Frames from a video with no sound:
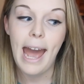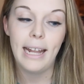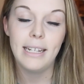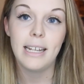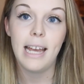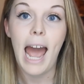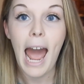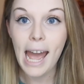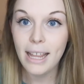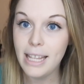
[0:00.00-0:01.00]
and
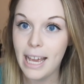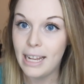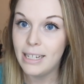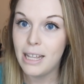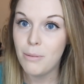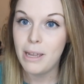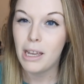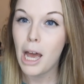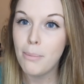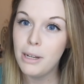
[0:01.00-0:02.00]
at the end there'll be a
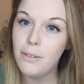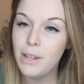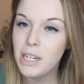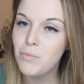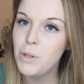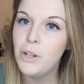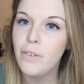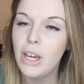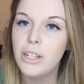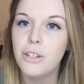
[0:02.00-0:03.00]
couple of things from
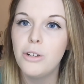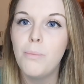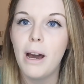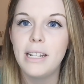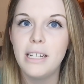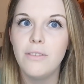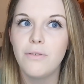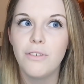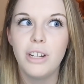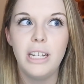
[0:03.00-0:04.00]
Universal, but I
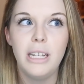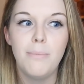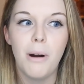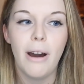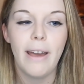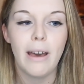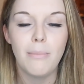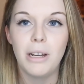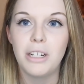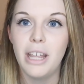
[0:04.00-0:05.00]
didn't really buy that
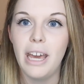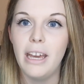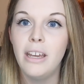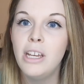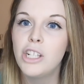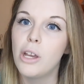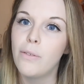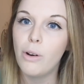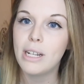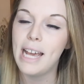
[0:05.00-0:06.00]
much there, so I
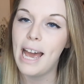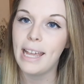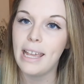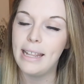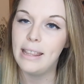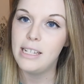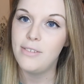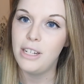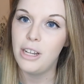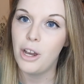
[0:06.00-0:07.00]
thought I'd tag it in this
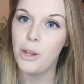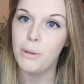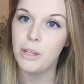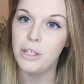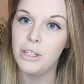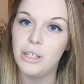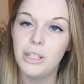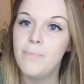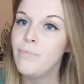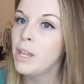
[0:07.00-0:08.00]
video
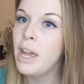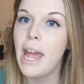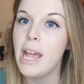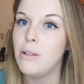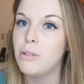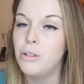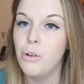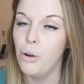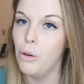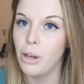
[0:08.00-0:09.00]
because it's
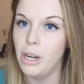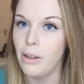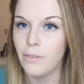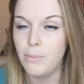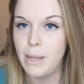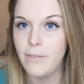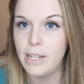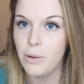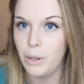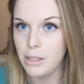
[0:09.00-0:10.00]
not long enough to be a
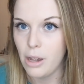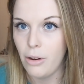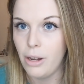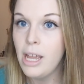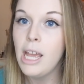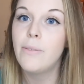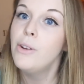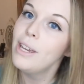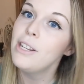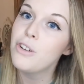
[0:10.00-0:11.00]
video on its own. If
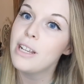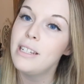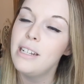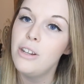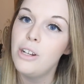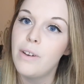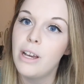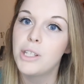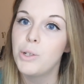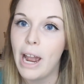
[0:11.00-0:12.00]
you're not interested in
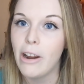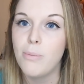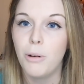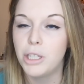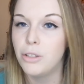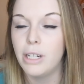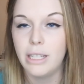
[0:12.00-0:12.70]
Universal, Harry Potter,